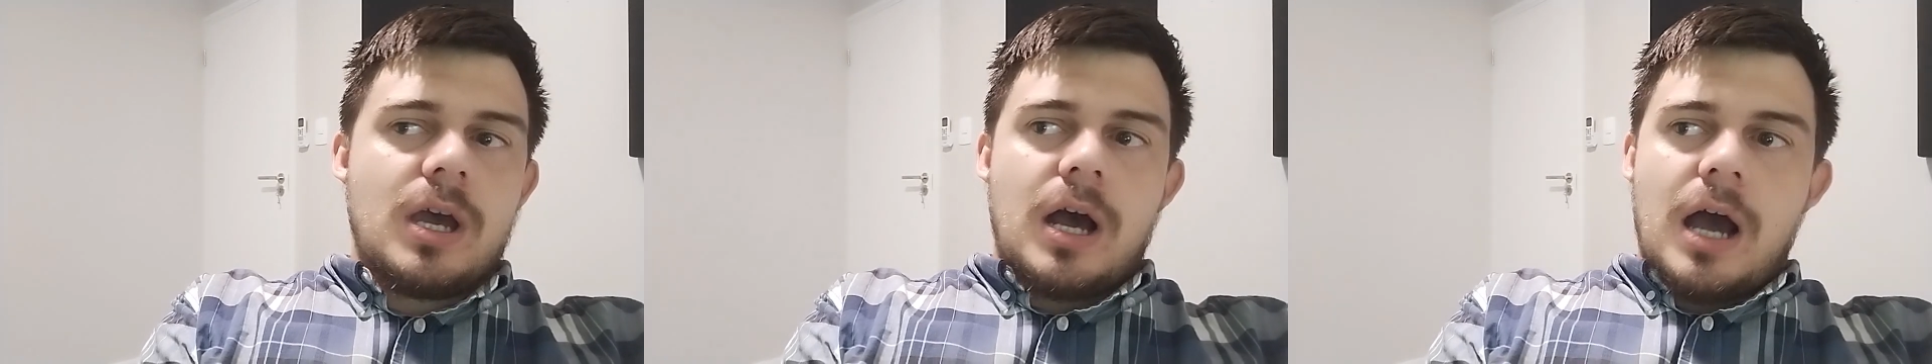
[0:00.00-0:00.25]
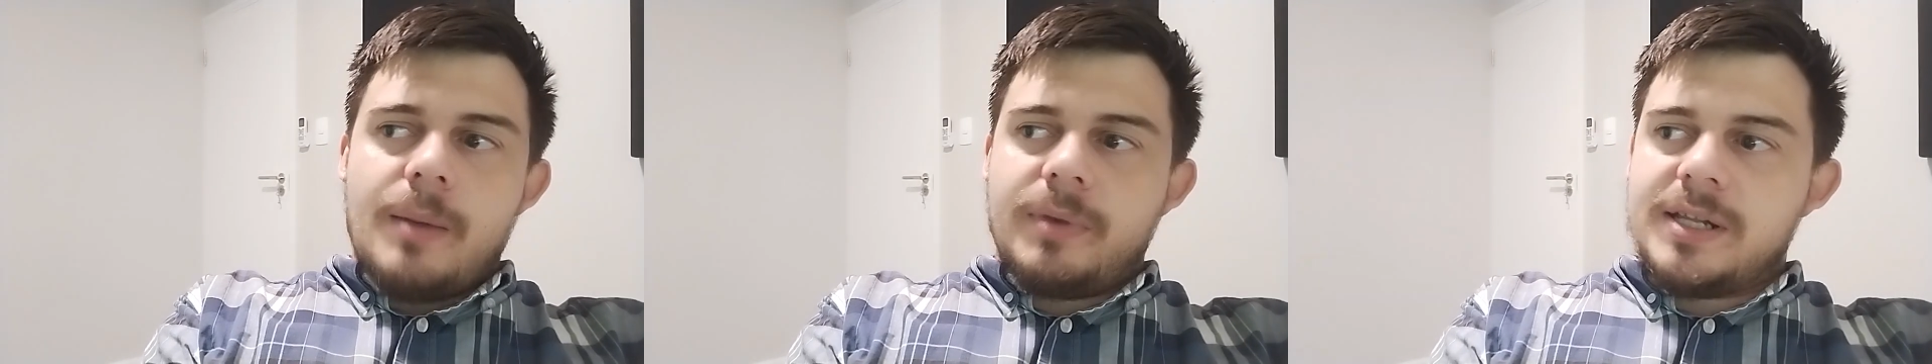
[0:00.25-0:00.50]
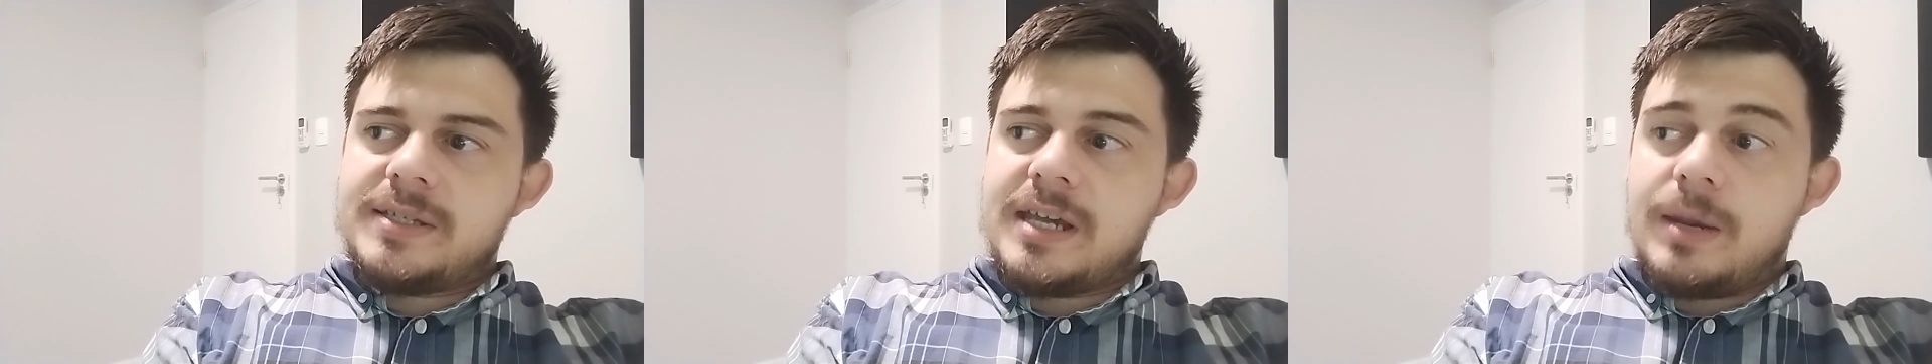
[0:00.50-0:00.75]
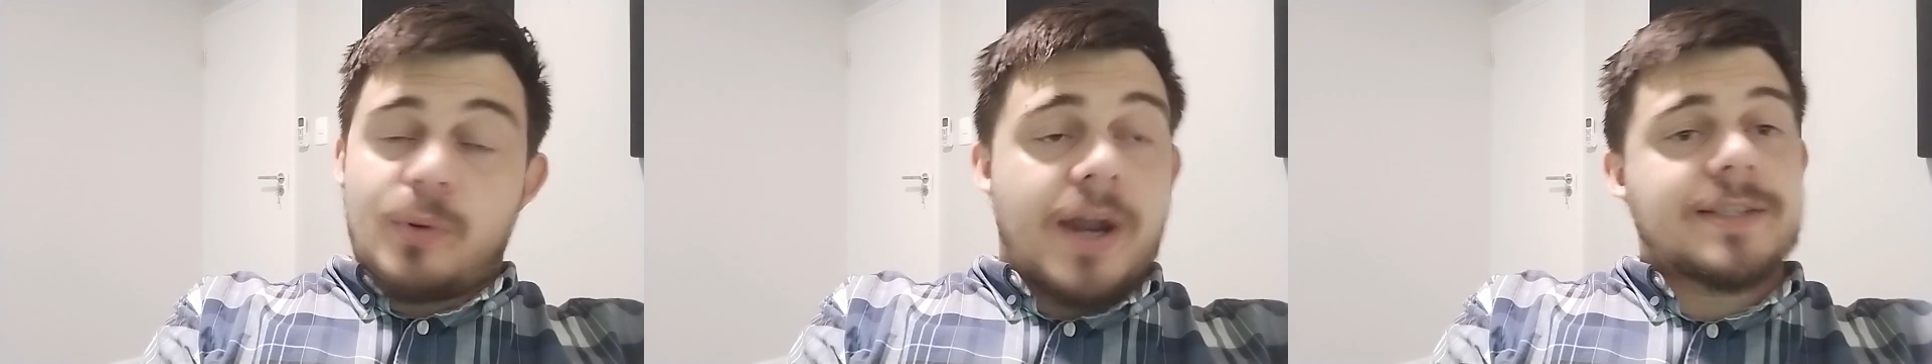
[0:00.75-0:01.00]
I'm gonna take a
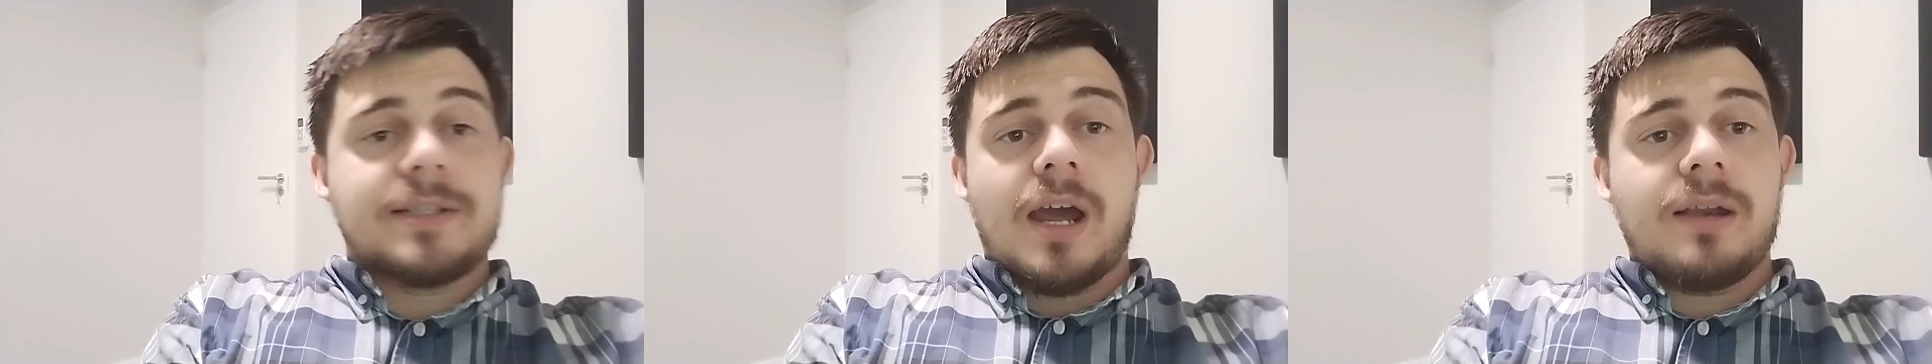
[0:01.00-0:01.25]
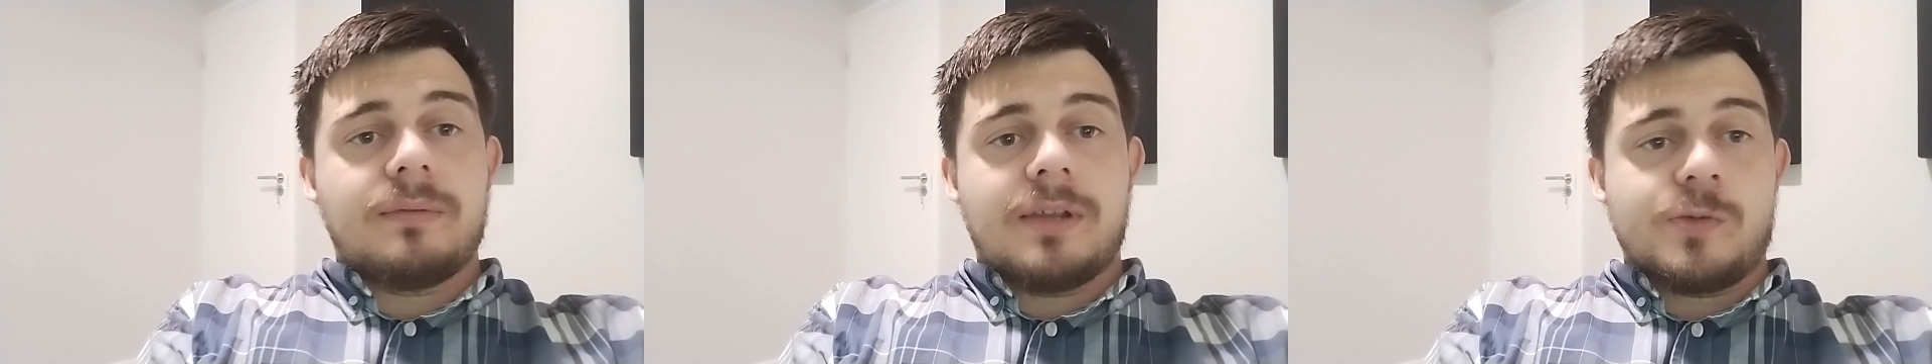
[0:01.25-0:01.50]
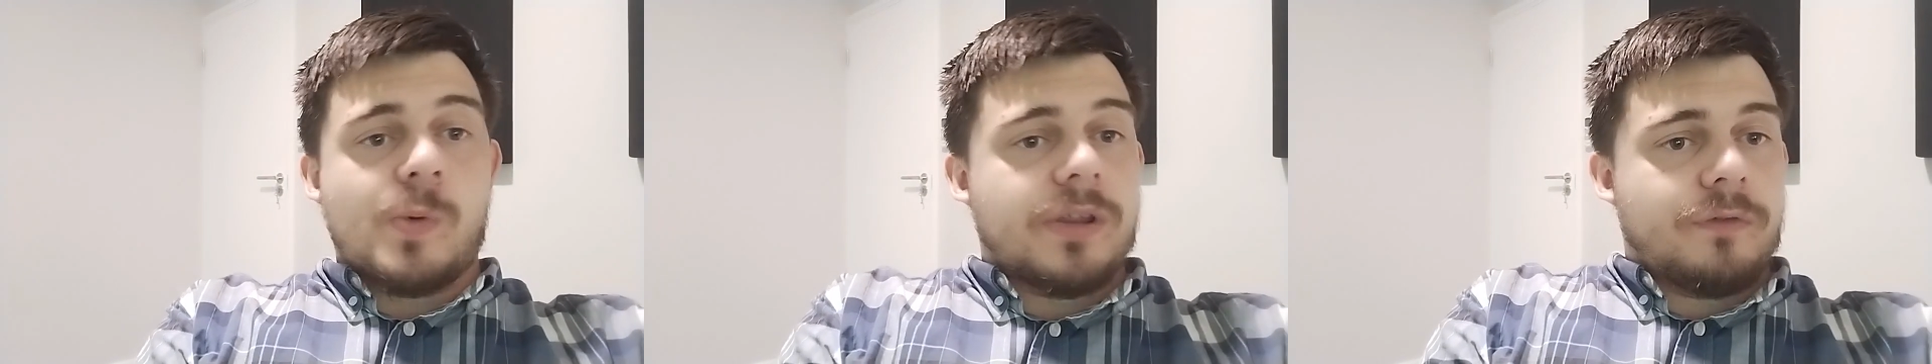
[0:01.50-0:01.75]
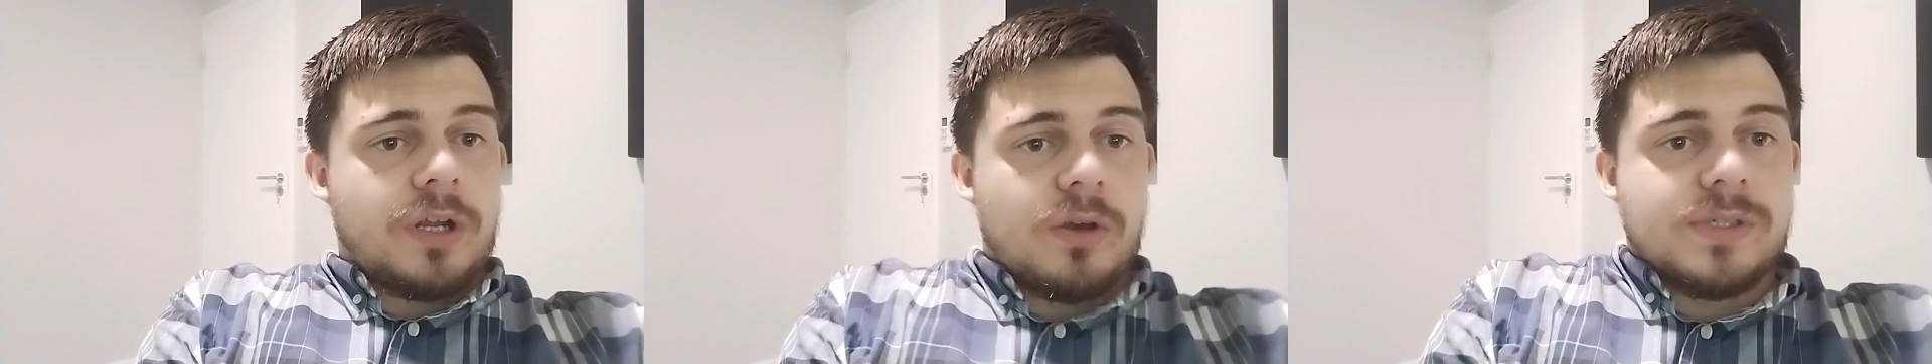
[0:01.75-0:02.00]
break tonight. That's why the
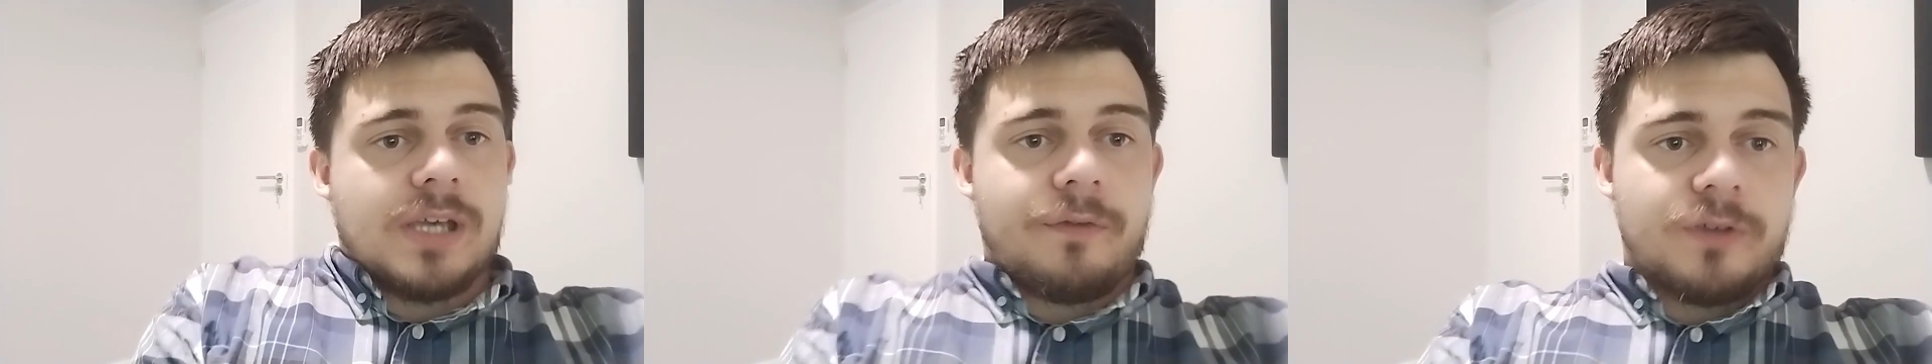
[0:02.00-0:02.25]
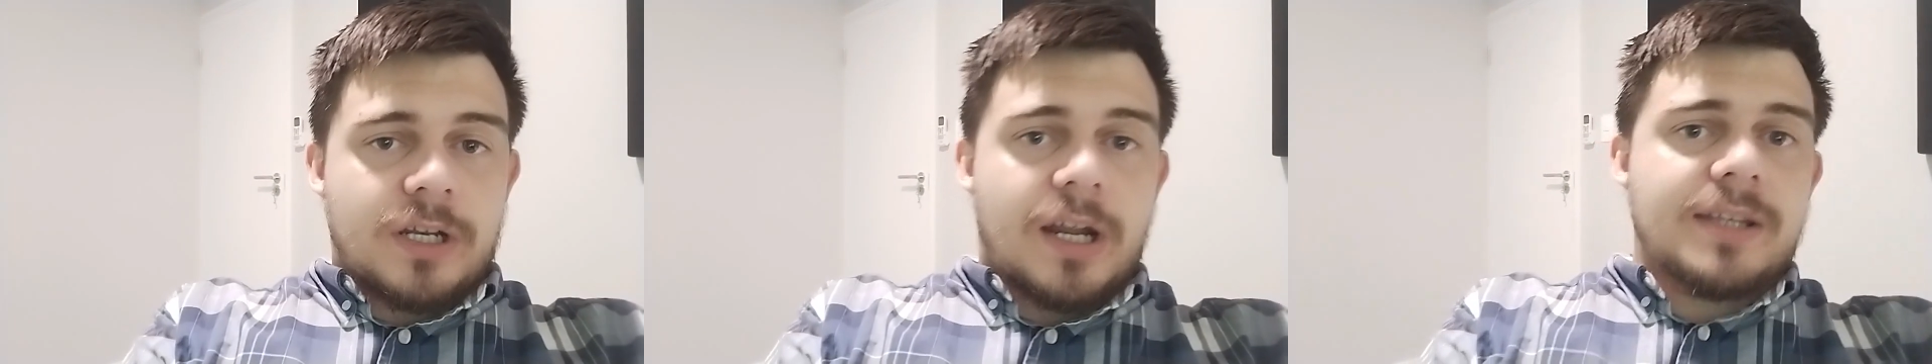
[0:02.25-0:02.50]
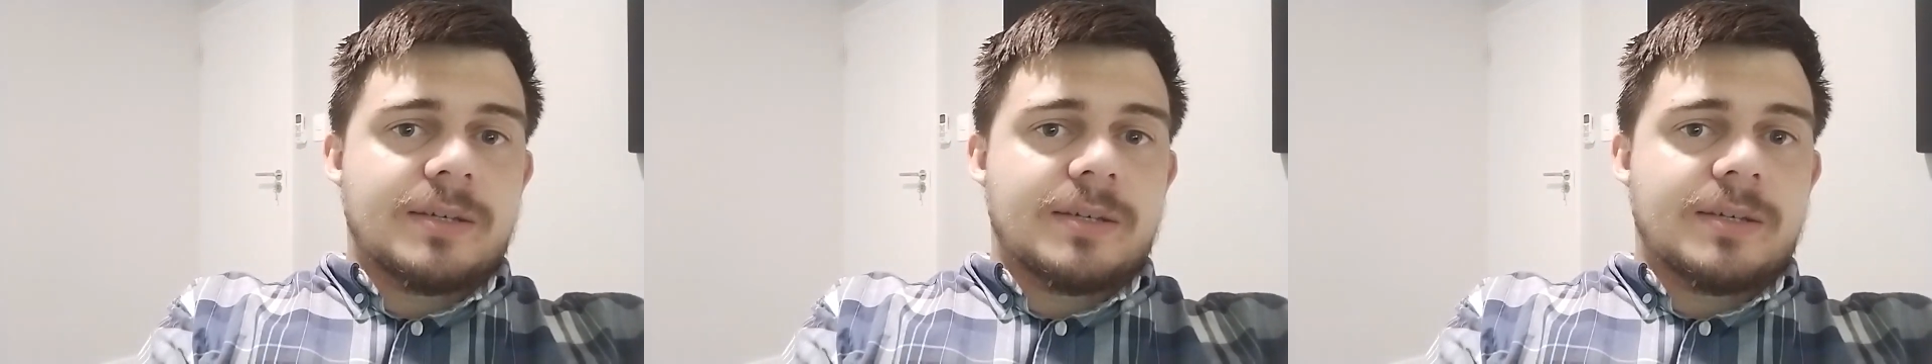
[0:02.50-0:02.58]
video is here for tonight.